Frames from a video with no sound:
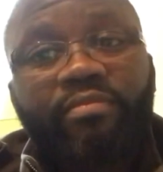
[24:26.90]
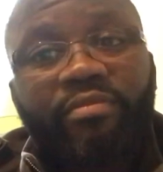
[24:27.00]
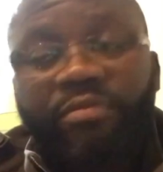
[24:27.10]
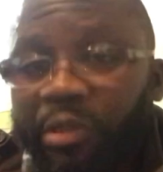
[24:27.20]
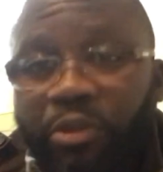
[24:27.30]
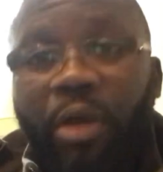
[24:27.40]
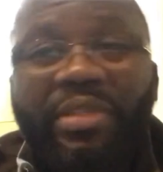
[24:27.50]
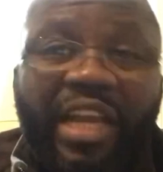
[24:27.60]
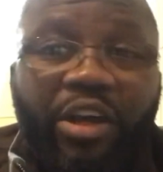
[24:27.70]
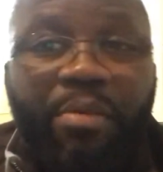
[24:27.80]
Few jobs
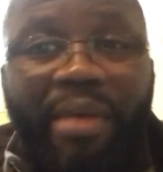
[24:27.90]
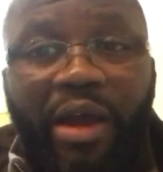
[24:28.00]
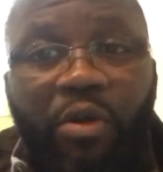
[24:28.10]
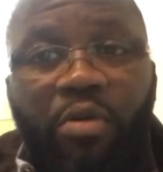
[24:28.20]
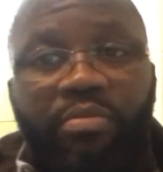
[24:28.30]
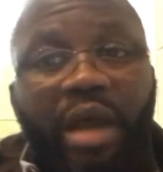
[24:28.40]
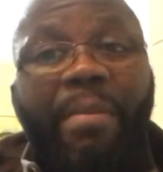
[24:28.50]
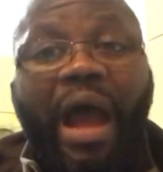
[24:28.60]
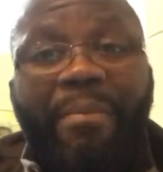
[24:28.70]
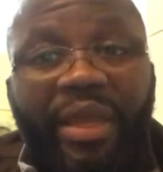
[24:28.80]
and I come back home. I'm
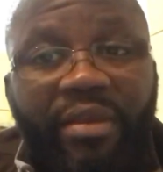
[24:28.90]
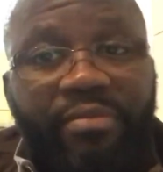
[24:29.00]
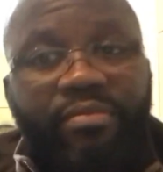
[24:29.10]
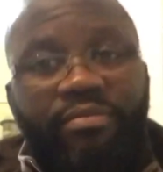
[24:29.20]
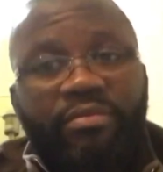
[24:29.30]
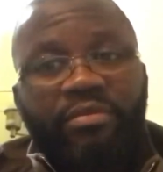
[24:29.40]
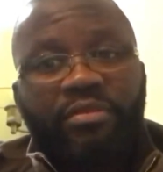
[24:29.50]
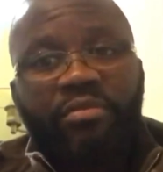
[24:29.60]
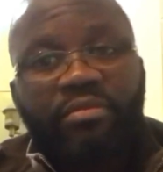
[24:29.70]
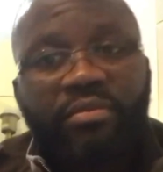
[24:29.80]
happy.
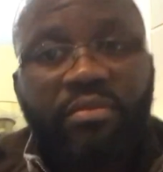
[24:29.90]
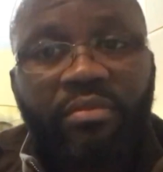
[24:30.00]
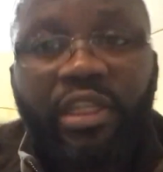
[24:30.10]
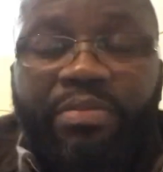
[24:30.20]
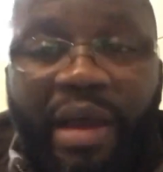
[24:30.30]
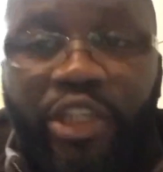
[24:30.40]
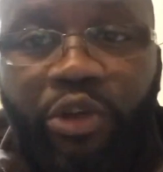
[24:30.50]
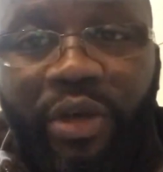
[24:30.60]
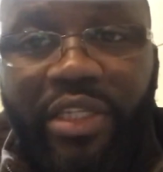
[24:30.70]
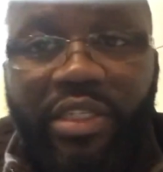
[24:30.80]
It's my
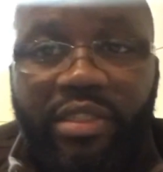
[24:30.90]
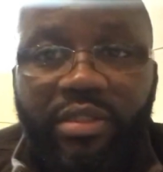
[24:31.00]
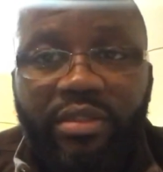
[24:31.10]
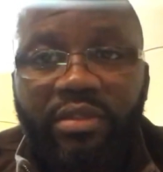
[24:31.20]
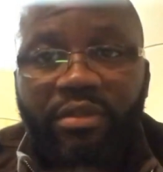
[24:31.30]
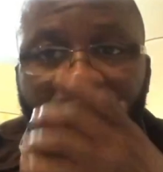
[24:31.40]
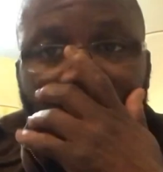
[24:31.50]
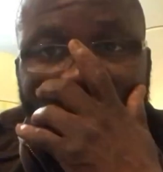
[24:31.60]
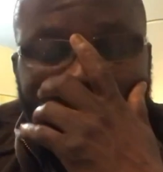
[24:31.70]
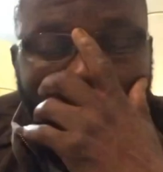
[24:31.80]
choice.
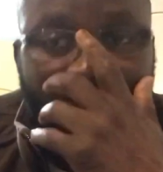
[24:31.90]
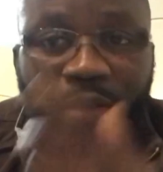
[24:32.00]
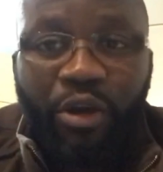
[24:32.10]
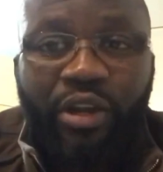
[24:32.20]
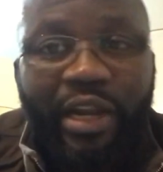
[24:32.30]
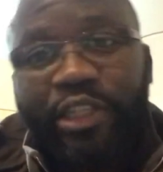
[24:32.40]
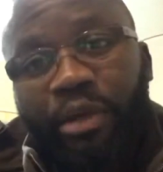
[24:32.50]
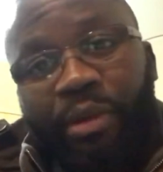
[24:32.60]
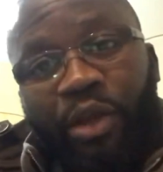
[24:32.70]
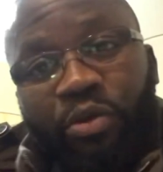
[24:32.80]
I'm not going to let
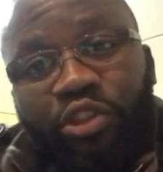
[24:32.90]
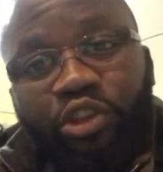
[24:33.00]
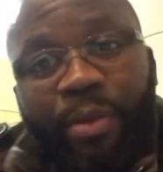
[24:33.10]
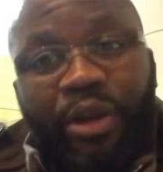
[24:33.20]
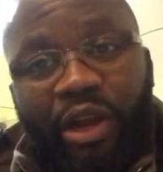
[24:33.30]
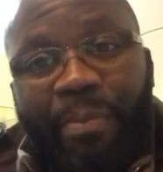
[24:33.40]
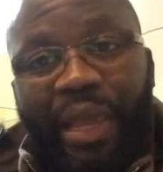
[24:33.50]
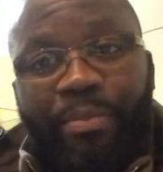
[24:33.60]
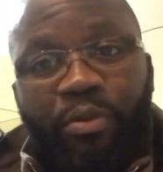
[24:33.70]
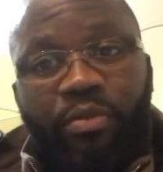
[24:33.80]
somebody who's robbing other
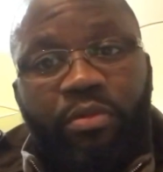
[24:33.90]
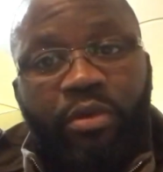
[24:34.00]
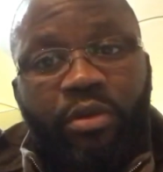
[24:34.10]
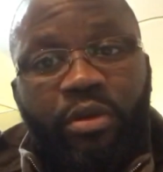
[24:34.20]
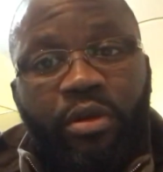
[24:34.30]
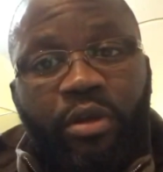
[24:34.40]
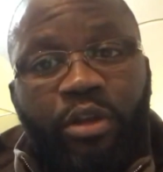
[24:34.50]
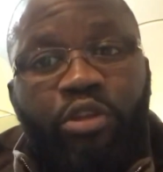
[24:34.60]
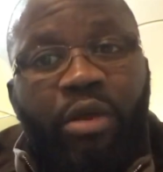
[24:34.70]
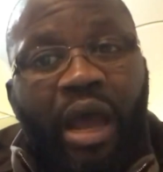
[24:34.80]
people.
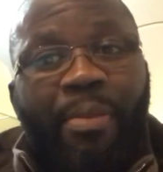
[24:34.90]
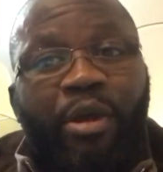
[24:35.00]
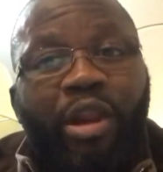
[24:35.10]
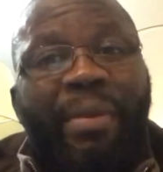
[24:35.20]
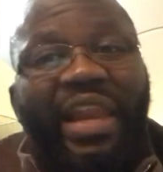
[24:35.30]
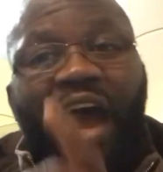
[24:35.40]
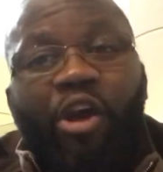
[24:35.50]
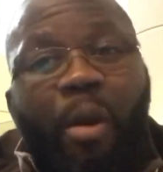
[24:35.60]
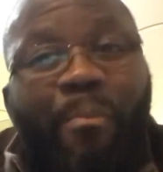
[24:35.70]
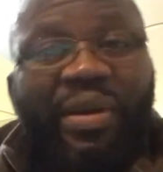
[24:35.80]
I'm not going to be an
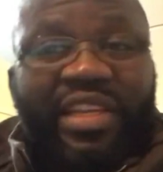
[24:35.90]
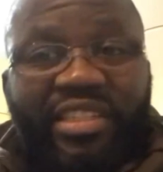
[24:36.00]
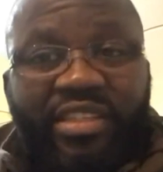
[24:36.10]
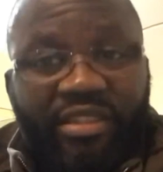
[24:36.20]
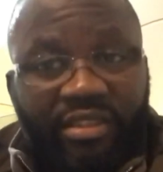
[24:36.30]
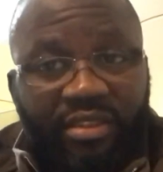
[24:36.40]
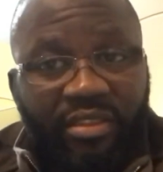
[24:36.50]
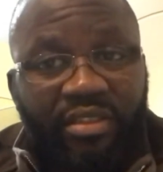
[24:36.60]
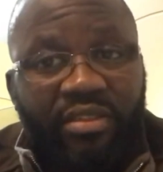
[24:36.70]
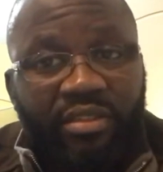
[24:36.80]
accomplice.
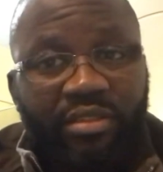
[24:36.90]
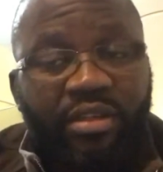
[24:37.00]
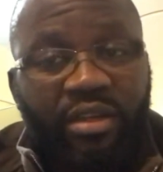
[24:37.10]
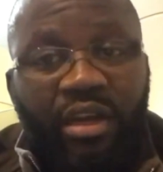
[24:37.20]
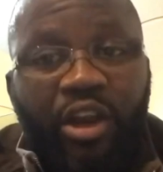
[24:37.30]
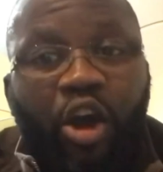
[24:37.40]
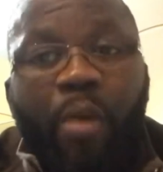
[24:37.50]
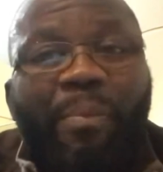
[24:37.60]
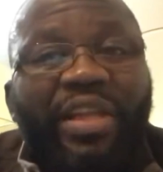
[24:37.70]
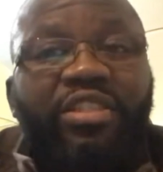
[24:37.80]
An
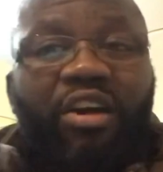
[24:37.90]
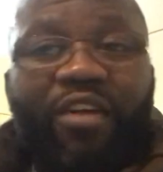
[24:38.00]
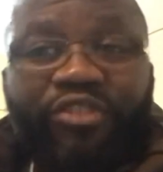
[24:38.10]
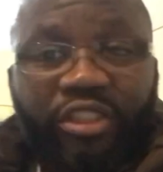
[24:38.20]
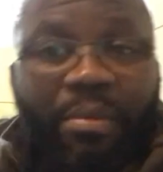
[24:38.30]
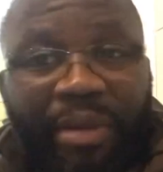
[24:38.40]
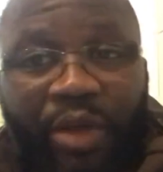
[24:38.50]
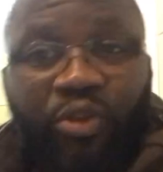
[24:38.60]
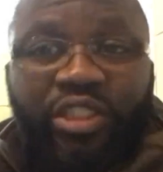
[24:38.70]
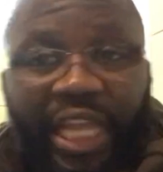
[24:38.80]
accomplice of somebody
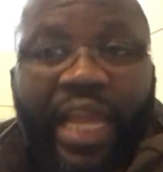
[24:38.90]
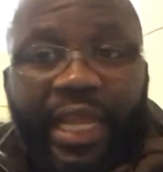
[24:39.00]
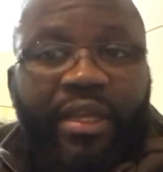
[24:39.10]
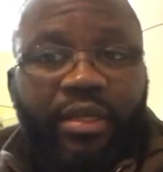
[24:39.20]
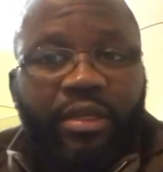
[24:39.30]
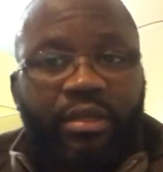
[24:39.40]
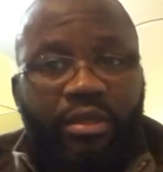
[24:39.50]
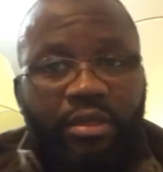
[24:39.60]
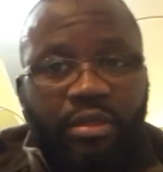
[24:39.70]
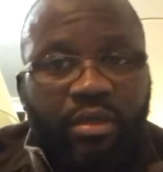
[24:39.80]
who's stealing.
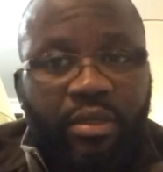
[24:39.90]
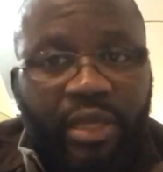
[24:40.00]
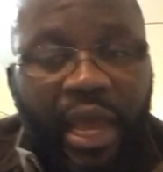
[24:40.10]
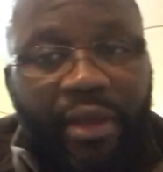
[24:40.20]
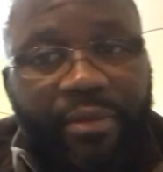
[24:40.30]
Yeah.